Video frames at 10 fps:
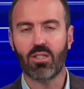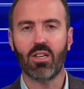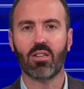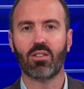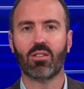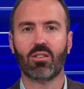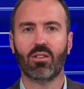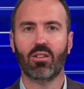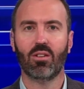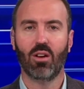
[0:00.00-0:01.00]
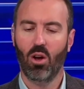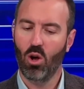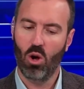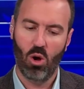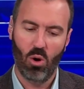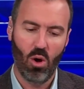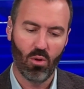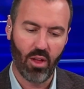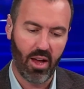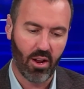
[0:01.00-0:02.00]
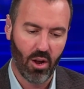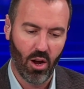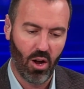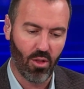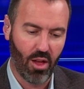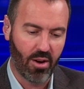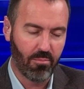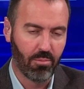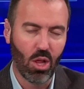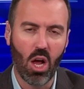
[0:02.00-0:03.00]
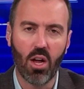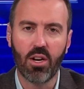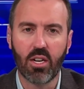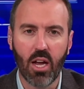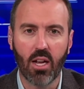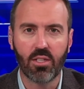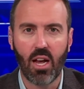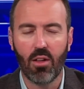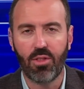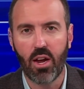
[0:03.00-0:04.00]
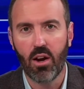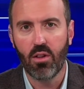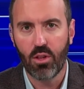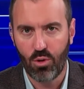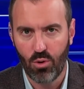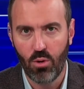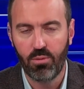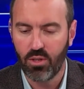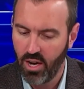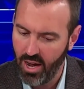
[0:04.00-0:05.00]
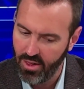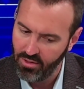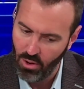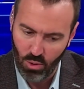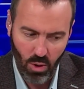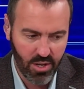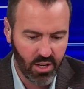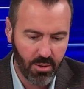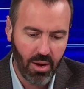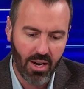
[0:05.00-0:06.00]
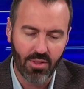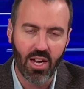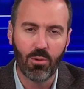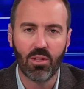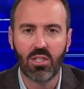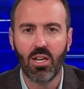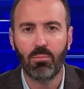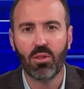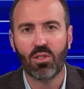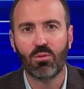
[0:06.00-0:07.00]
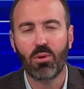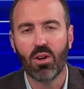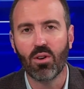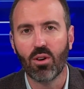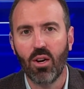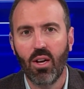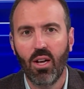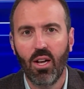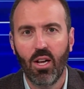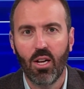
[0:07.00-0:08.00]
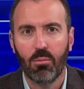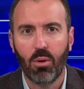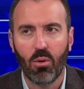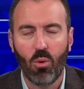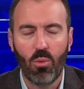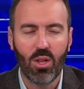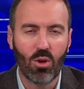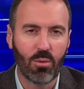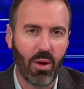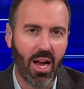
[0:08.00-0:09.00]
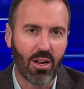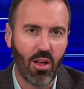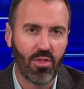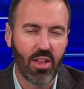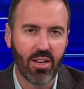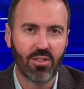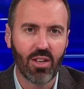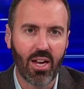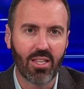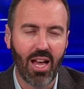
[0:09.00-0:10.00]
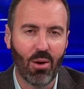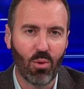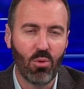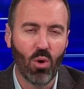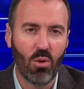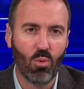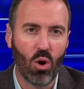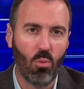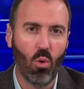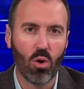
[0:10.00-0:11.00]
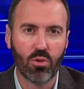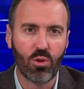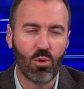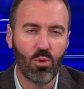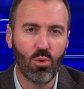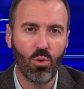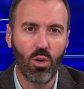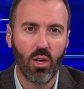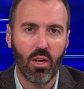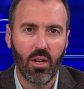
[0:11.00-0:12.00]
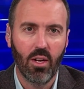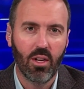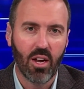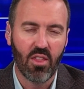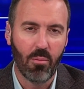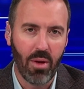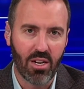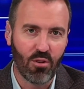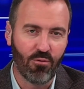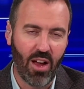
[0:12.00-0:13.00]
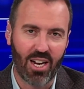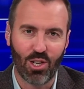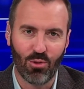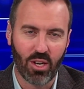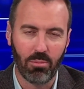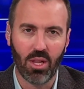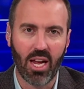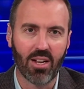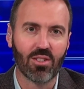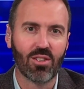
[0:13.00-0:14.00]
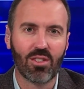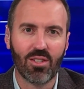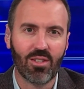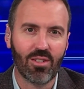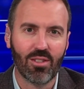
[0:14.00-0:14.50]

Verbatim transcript: is this. Oh, all that blood and guts out there and the troops, yeah, no question about it. They were the tip of the spear. But when we look back on things like that, we won World War II in the manufacturing plants,